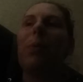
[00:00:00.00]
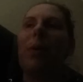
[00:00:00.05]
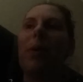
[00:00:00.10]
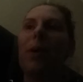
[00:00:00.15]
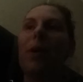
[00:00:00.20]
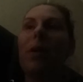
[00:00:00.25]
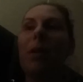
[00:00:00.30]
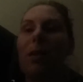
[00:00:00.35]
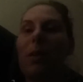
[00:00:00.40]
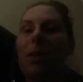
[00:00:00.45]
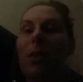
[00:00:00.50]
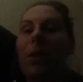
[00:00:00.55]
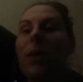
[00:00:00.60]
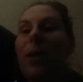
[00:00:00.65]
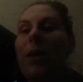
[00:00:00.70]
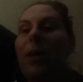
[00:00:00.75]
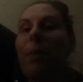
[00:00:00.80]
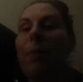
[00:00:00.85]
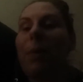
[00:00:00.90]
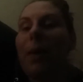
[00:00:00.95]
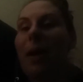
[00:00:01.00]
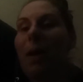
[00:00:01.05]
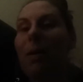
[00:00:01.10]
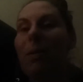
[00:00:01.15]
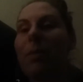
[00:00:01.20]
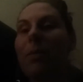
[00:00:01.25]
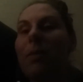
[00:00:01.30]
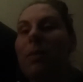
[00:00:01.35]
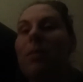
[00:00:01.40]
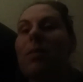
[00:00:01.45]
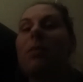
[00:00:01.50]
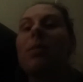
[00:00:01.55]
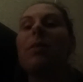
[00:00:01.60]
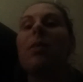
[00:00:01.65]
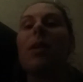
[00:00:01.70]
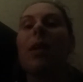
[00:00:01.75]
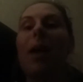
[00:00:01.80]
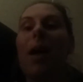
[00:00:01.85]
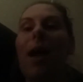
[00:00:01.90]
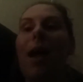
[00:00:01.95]
were learning about
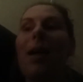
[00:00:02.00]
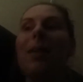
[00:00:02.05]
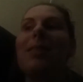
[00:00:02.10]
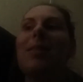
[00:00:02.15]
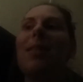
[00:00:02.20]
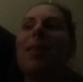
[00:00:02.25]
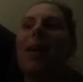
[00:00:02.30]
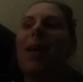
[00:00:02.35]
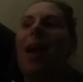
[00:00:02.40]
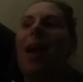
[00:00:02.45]
the gods and the